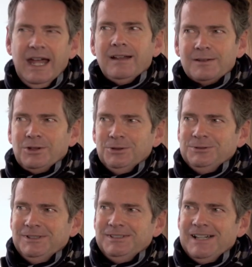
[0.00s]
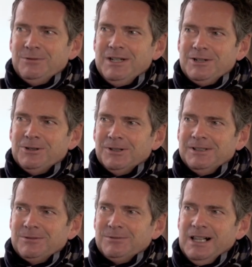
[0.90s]
excluded, how we call
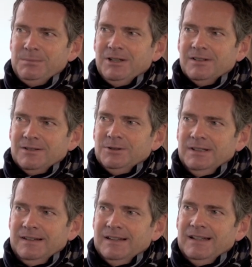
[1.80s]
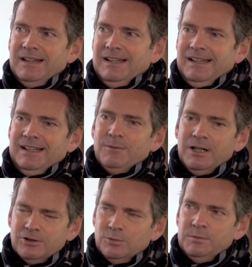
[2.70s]
it as well, because all these
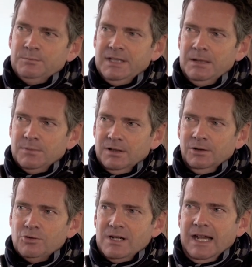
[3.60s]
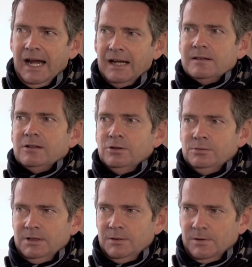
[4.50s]
vulnerable people are usually
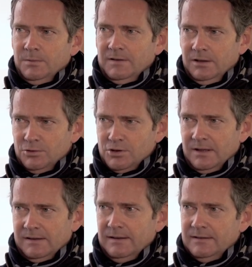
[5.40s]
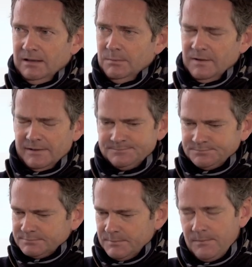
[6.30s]
excluded from social systems
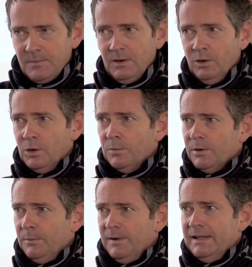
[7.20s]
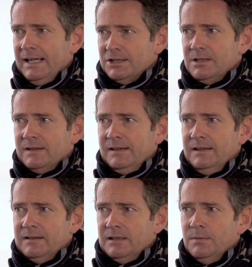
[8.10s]
mm. or from financial
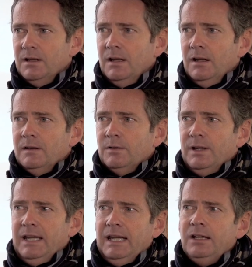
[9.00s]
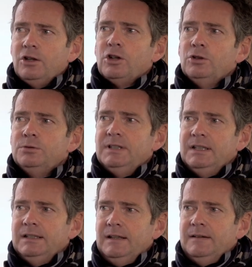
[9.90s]
system. So
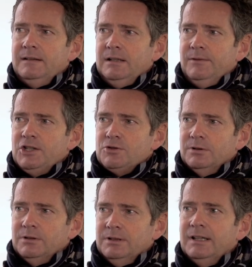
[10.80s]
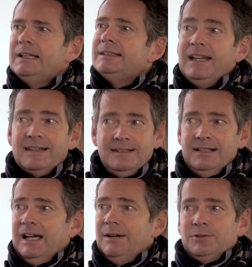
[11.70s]
including these individual, they
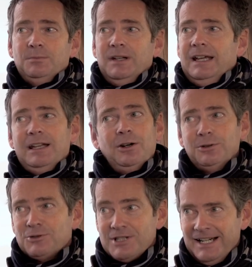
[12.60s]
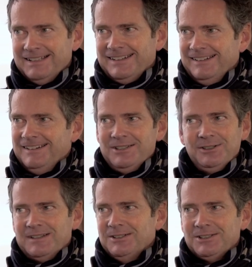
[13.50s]
still have to play their own chances. You
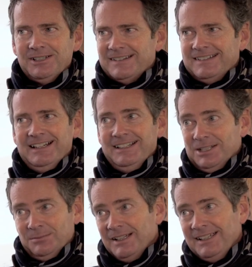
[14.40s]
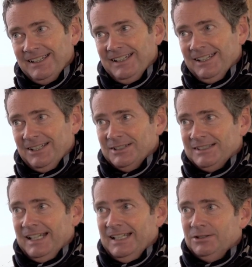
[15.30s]
know, it's not us telling them, you know,
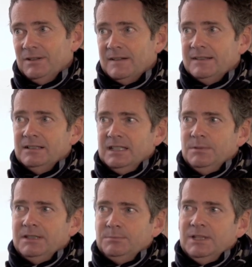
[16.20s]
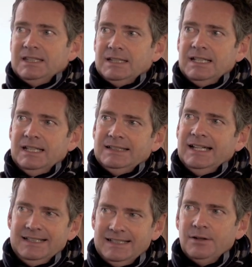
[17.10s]
they need to study, but, but they,
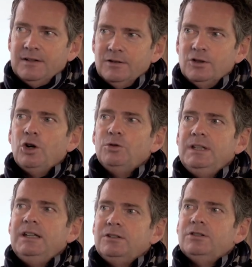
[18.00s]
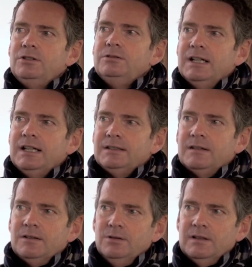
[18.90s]
they, there is no need to do that.
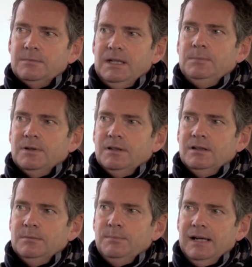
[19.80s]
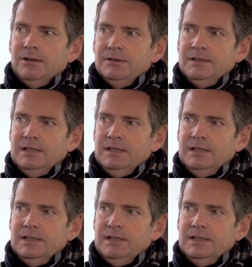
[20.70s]
As soon as people are empowered